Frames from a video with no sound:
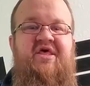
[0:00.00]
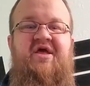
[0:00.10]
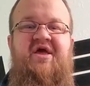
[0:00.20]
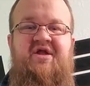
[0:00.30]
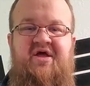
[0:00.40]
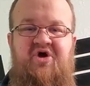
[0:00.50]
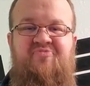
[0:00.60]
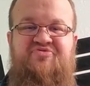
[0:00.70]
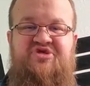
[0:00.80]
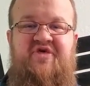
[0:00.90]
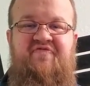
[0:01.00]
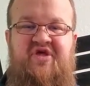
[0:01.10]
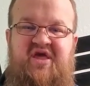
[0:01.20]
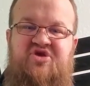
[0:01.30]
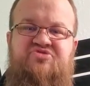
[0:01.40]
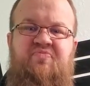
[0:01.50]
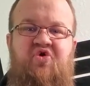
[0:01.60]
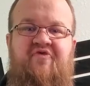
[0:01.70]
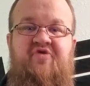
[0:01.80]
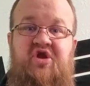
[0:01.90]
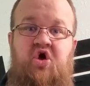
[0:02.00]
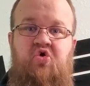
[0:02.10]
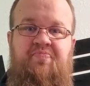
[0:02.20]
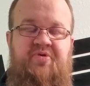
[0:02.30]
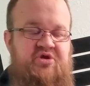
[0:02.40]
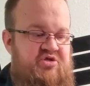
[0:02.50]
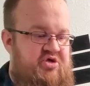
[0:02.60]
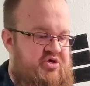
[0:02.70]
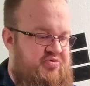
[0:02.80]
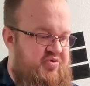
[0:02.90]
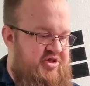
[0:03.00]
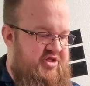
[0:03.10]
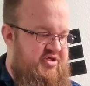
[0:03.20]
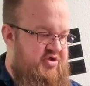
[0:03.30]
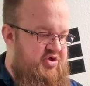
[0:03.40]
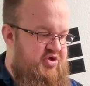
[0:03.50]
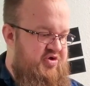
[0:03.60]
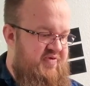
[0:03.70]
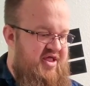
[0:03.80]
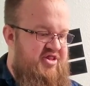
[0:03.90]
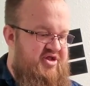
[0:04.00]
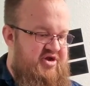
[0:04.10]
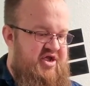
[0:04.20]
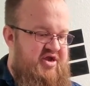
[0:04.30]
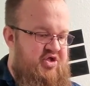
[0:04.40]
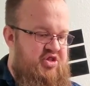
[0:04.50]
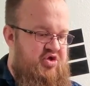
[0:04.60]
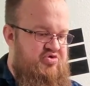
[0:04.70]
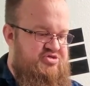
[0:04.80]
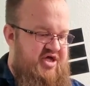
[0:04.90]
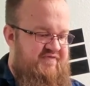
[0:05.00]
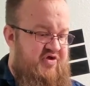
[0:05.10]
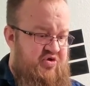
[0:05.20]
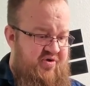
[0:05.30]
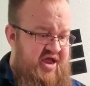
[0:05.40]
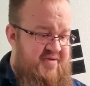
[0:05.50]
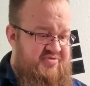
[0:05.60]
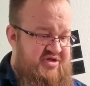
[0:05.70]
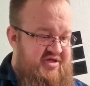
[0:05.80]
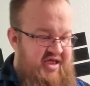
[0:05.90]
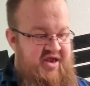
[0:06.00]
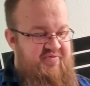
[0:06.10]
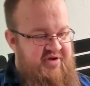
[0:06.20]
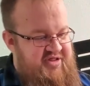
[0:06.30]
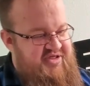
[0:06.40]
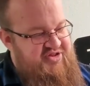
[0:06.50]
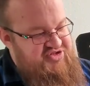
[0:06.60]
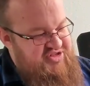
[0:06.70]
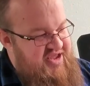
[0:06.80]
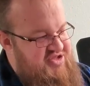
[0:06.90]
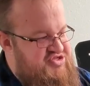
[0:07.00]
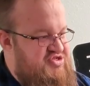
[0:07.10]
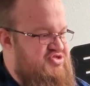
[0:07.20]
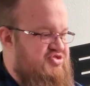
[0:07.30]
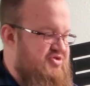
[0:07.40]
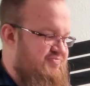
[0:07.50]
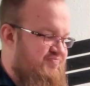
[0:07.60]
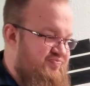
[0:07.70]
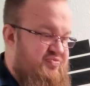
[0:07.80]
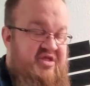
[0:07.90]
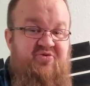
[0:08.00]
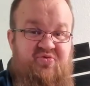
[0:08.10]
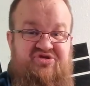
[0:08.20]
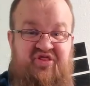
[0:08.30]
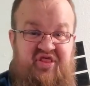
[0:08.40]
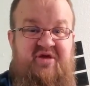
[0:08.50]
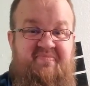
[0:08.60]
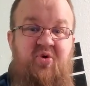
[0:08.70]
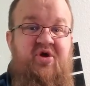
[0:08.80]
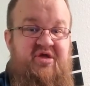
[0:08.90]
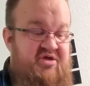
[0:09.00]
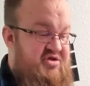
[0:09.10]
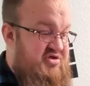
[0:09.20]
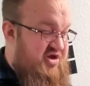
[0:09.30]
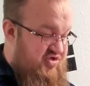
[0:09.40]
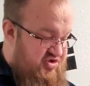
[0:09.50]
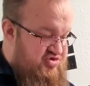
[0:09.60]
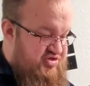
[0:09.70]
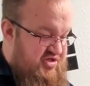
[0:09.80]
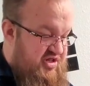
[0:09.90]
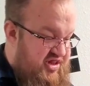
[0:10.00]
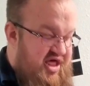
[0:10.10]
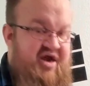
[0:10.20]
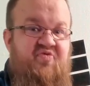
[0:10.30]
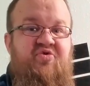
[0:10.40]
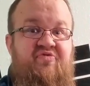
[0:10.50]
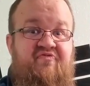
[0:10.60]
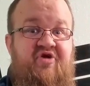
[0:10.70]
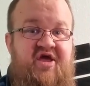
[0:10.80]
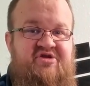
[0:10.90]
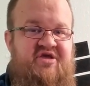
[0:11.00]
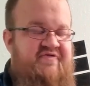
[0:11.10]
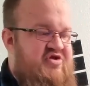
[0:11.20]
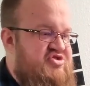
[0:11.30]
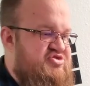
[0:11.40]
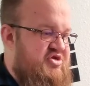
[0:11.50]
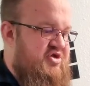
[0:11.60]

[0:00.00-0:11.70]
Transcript: That kind of helps give the case more of an open look, really, rather than kind of closed off and cramped. And really, this case is, it's a thick boy. You know, there's a lot of room for activities in